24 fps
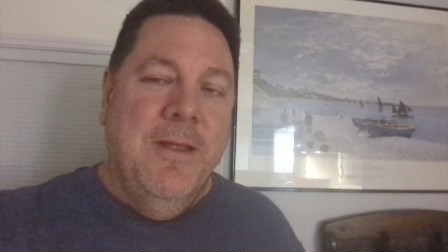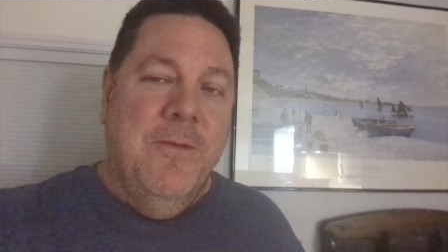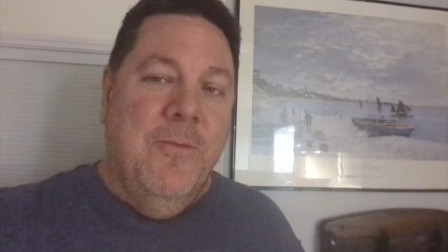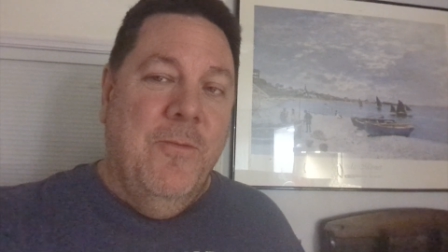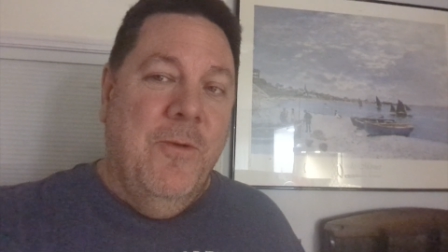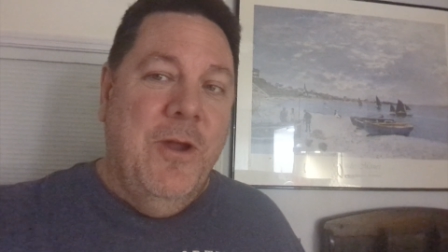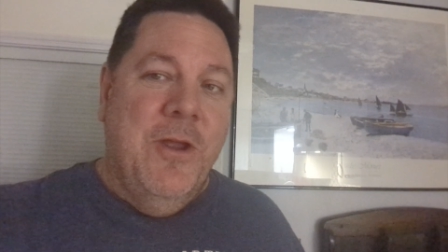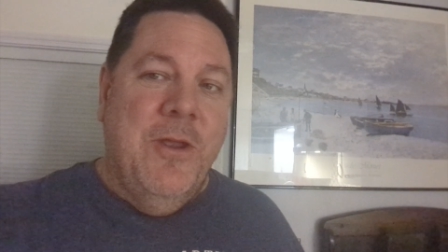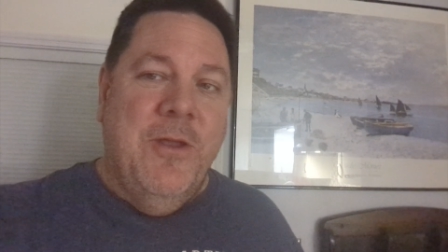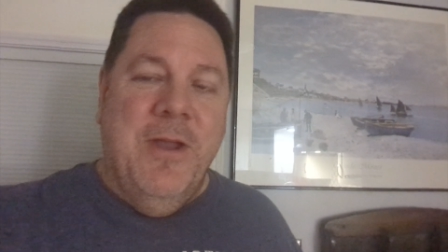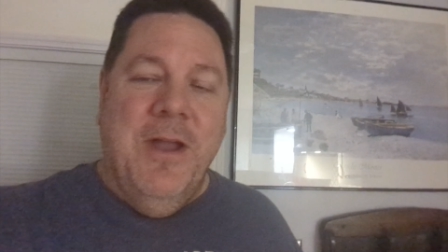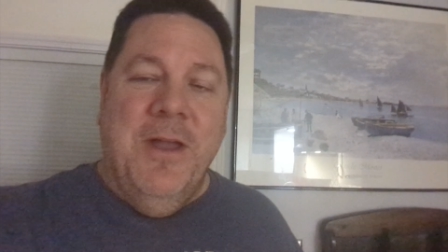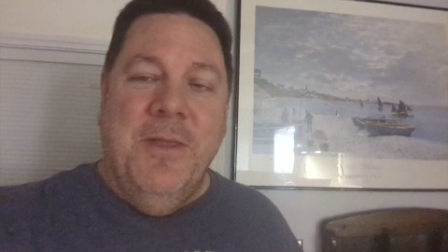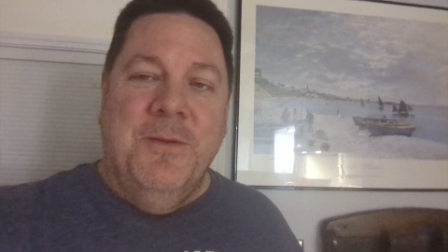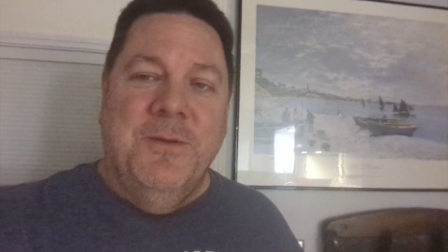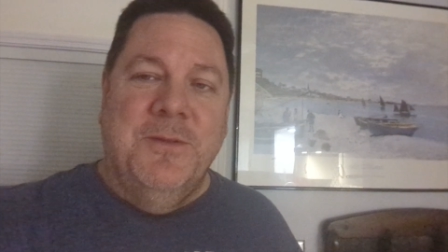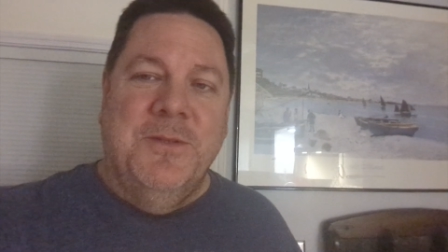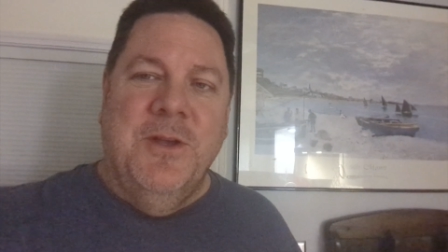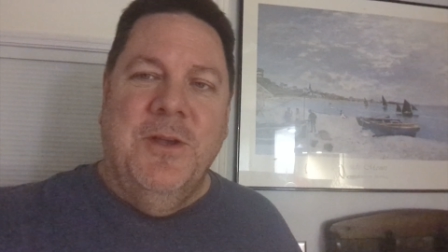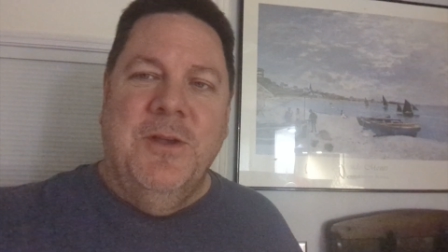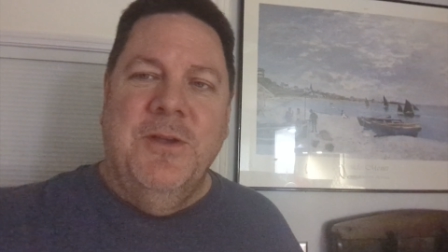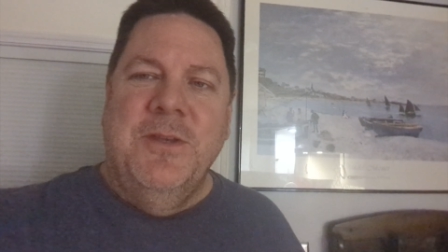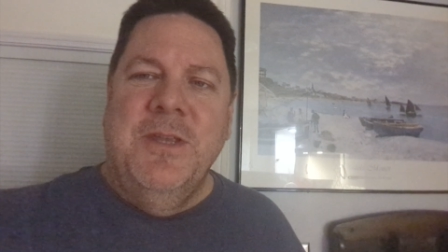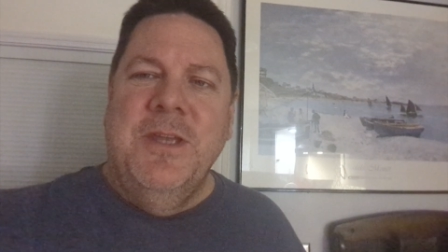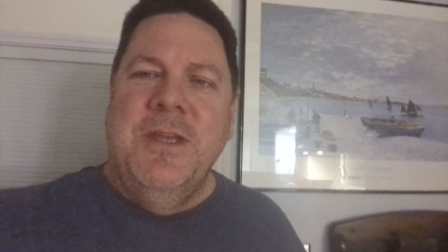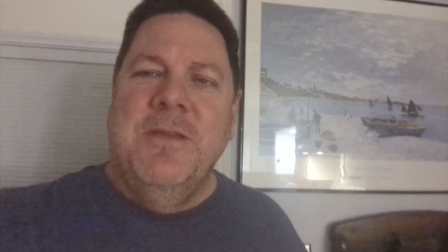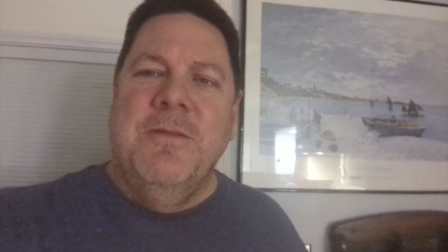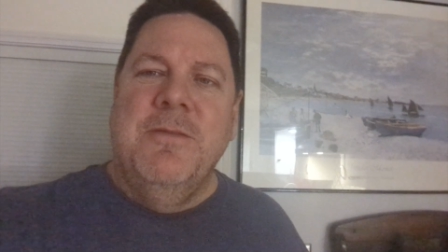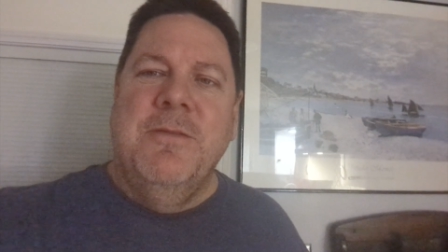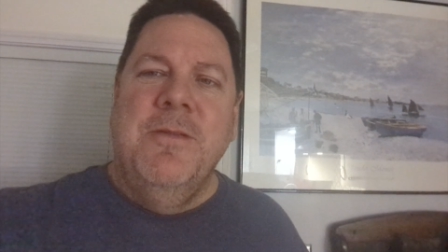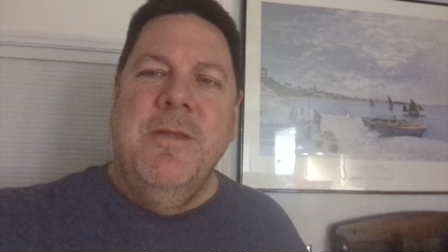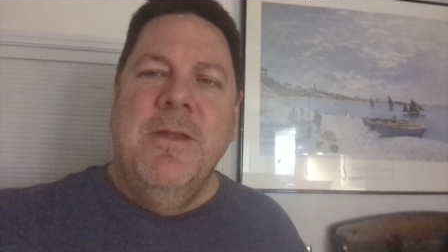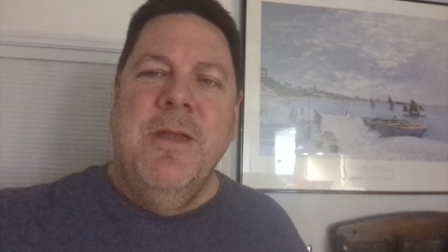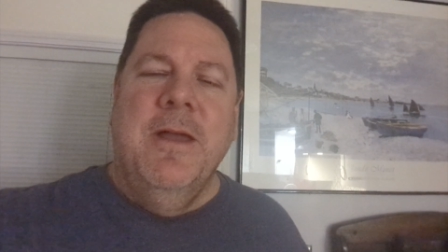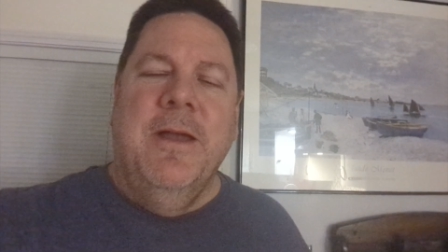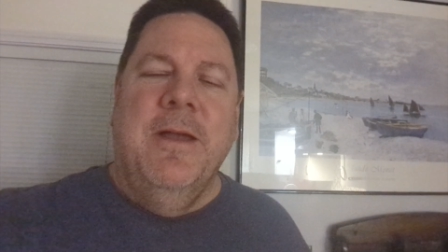why you got the result you
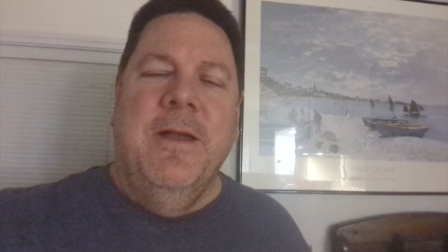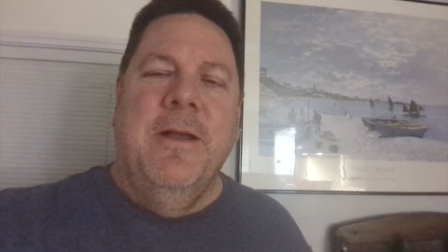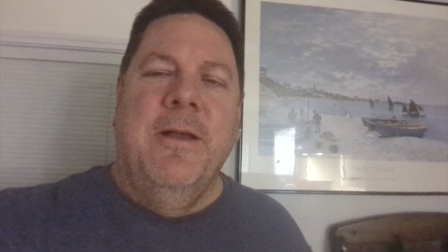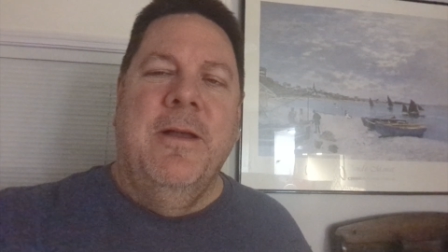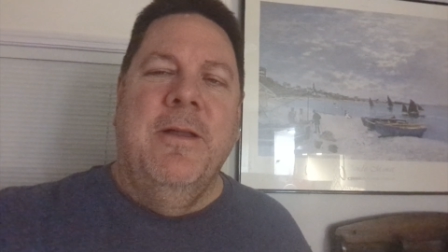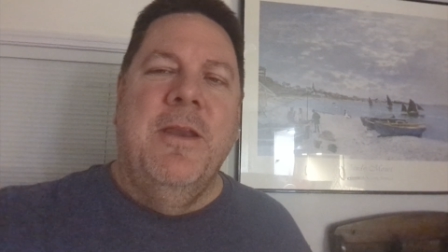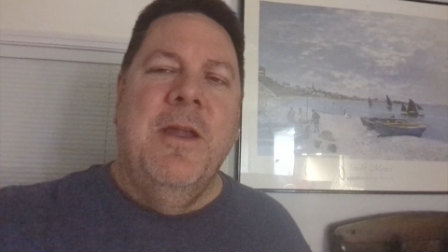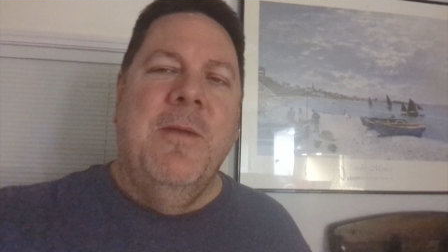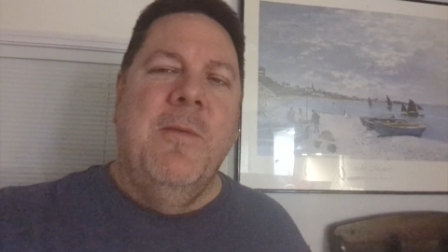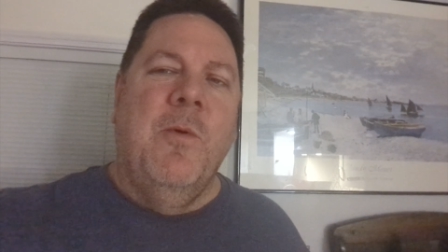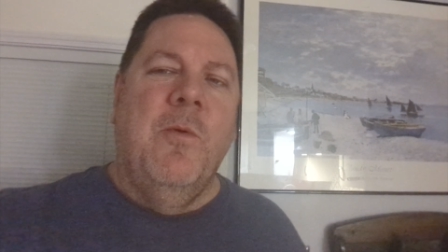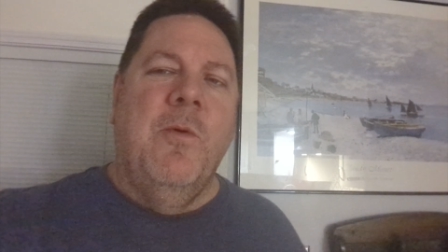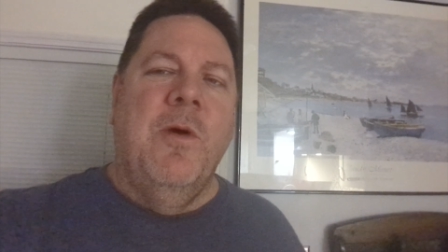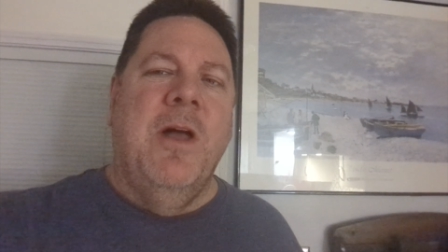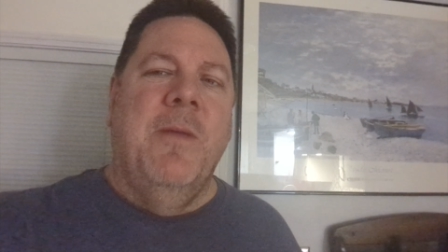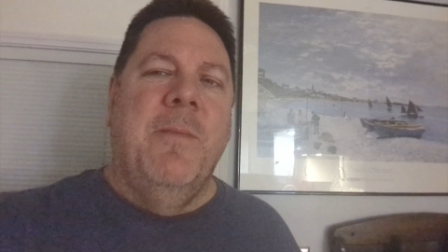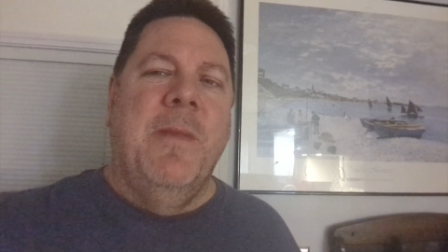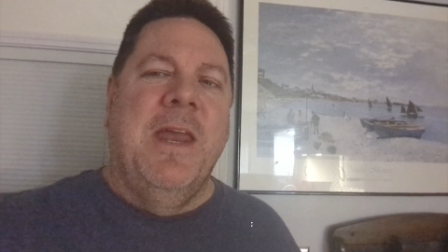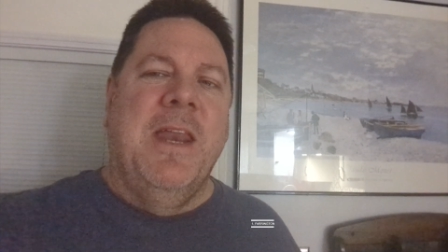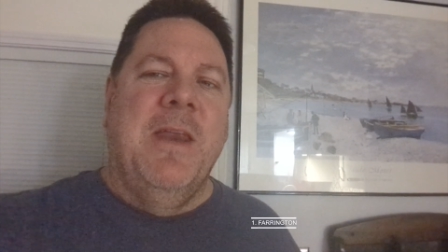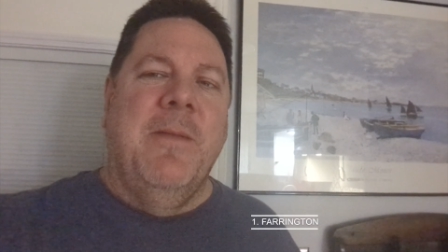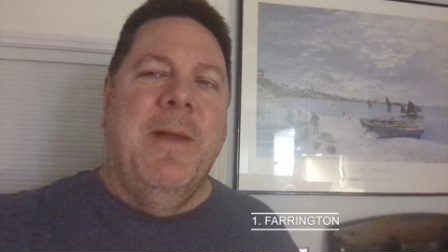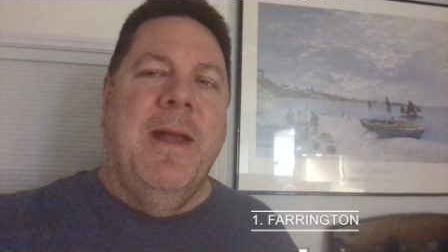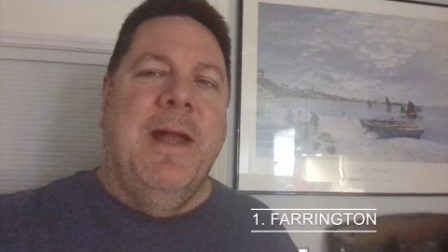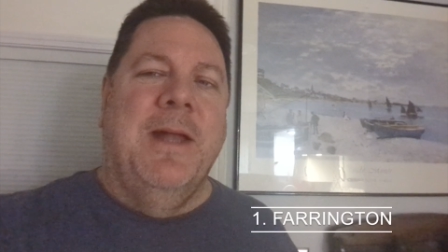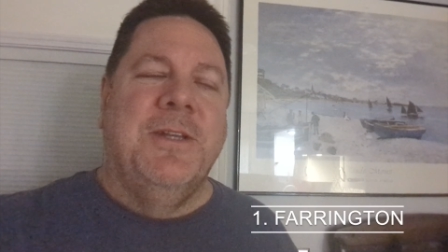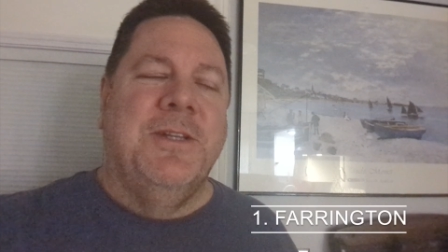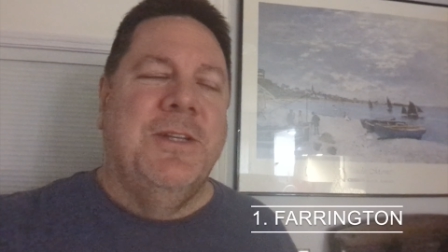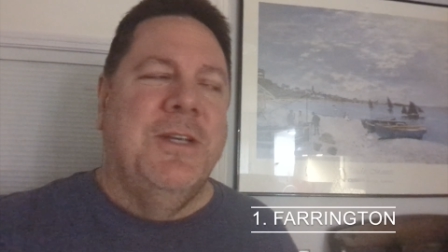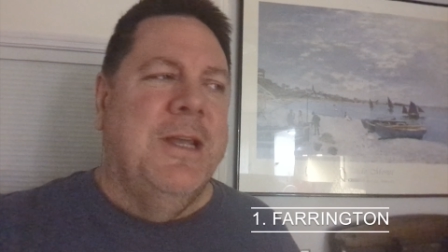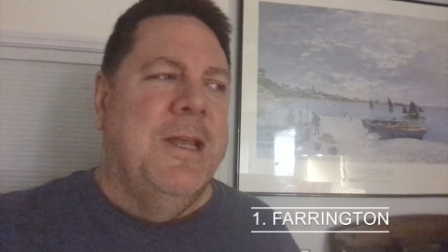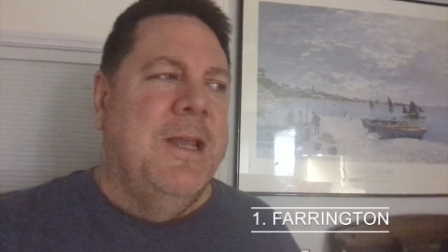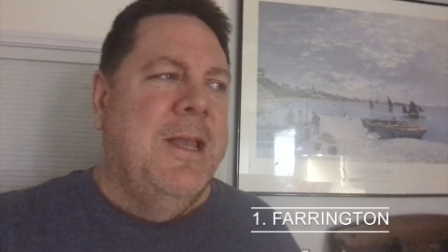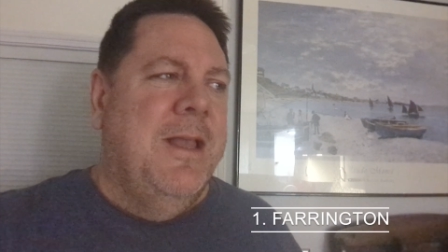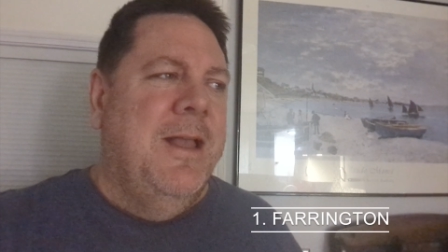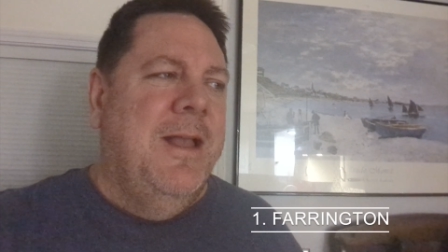did. Uh, number one, man of the match.